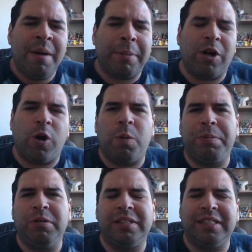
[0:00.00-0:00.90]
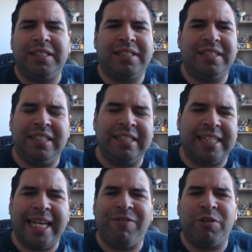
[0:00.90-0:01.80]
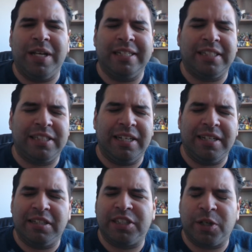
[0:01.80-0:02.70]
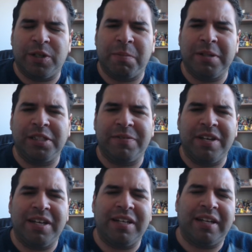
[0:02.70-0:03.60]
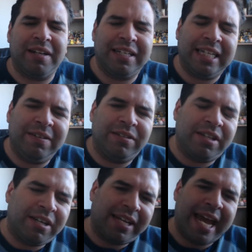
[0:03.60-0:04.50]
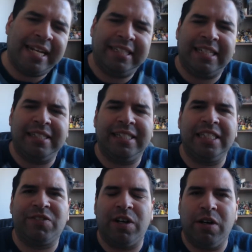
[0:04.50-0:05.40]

But Golb uses his evilness to turn a bunch of the candy citizens from